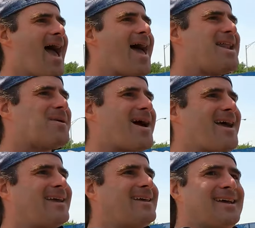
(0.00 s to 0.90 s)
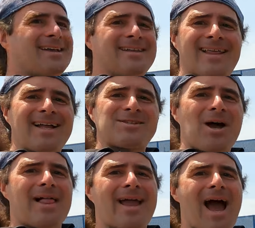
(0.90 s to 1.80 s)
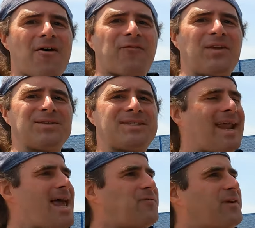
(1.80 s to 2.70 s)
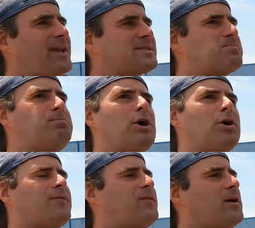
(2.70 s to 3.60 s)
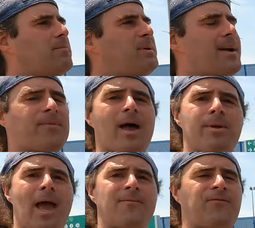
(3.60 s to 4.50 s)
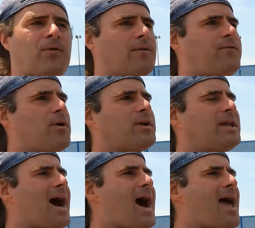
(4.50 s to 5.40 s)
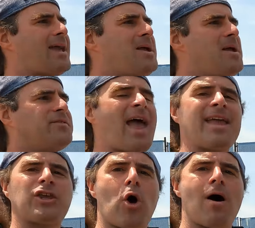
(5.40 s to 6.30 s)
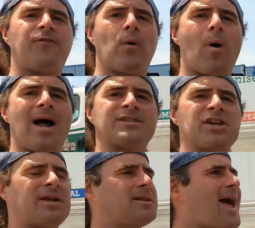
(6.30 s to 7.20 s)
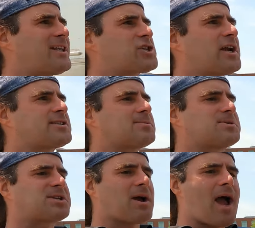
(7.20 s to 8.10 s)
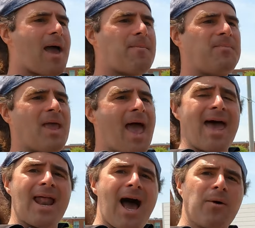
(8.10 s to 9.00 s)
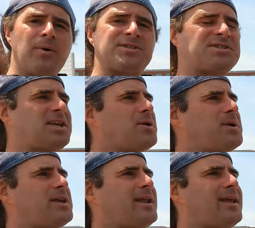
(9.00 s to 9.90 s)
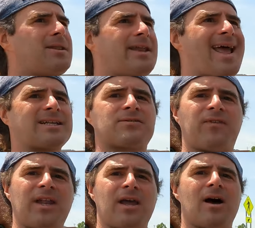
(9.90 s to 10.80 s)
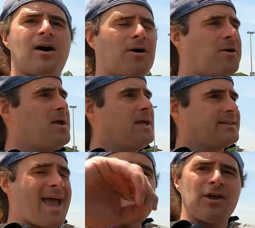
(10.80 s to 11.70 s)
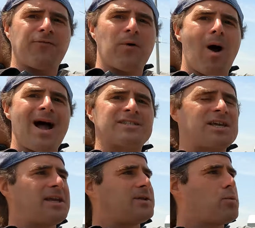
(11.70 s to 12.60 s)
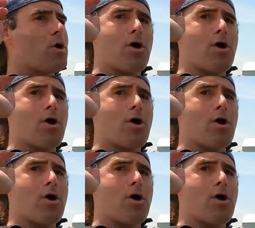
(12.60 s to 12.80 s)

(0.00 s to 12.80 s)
Anyway, that's all I got for you today for this beautiful BMW M440i. Thank you all for watching. Like, share, subscribe, and I will see you in the next video. Thank you for watching. Woo!